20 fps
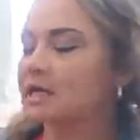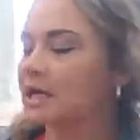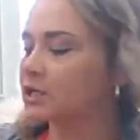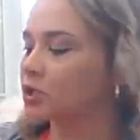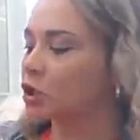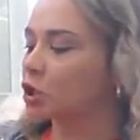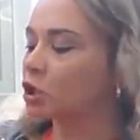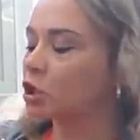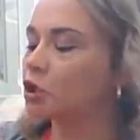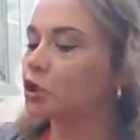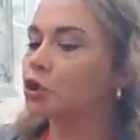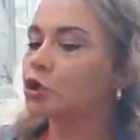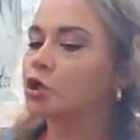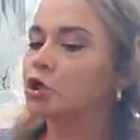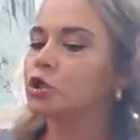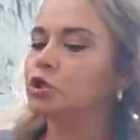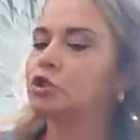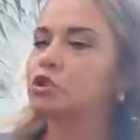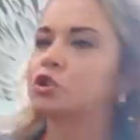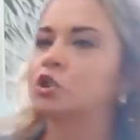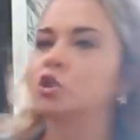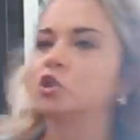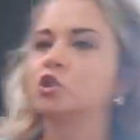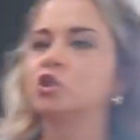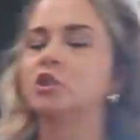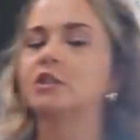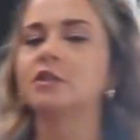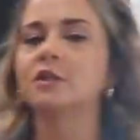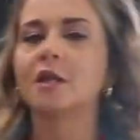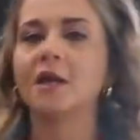They don't look good, so
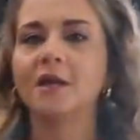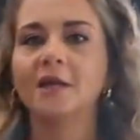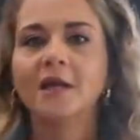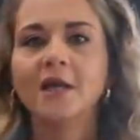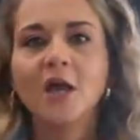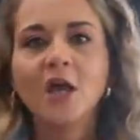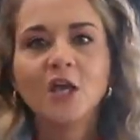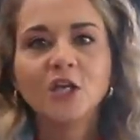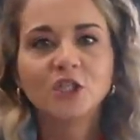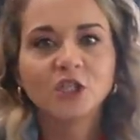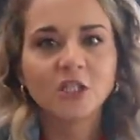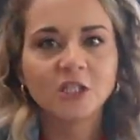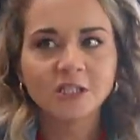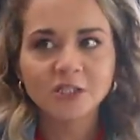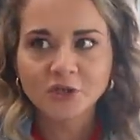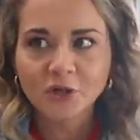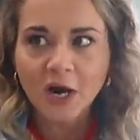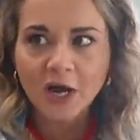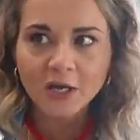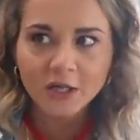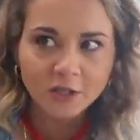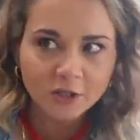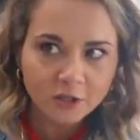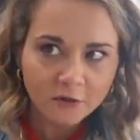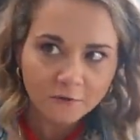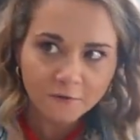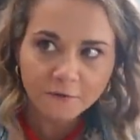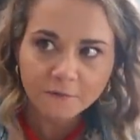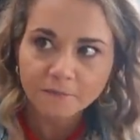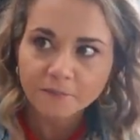she's trying
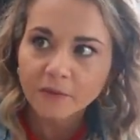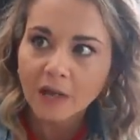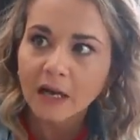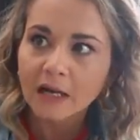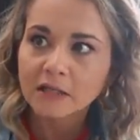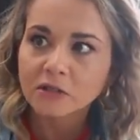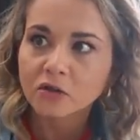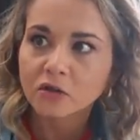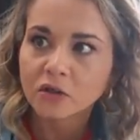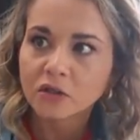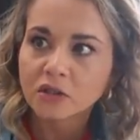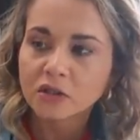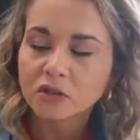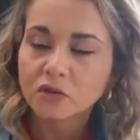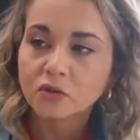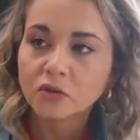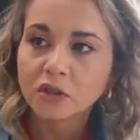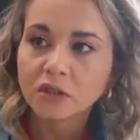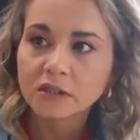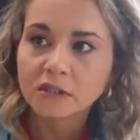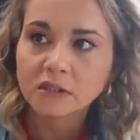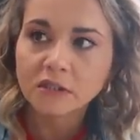to... Allison, you need